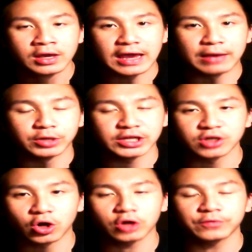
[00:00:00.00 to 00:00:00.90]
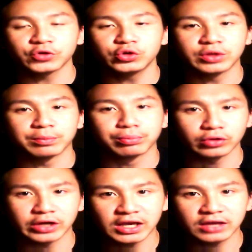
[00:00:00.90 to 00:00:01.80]
And when it's harder for you to
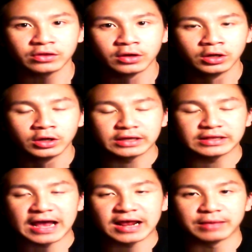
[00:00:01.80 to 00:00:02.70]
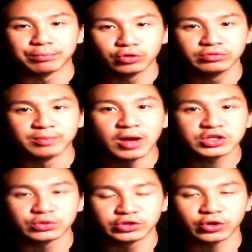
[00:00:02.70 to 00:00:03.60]
breathe, that improves
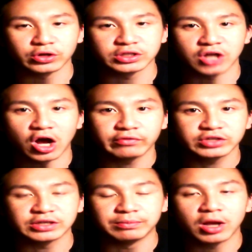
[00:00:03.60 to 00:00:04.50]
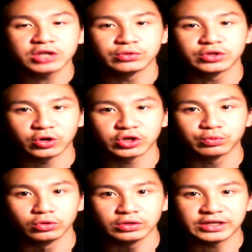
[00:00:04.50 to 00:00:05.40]
muscle endurance. And obviously, muscle endurance
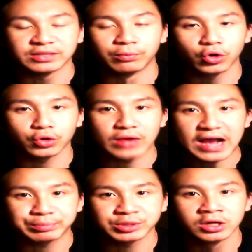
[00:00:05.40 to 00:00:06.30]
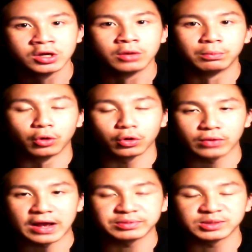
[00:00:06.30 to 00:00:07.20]
will lead to more reps. More
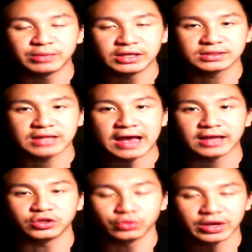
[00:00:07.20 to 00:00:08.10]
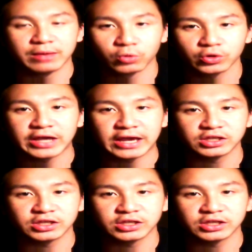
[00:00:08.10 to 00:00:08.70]
reps means that you'll get more gains.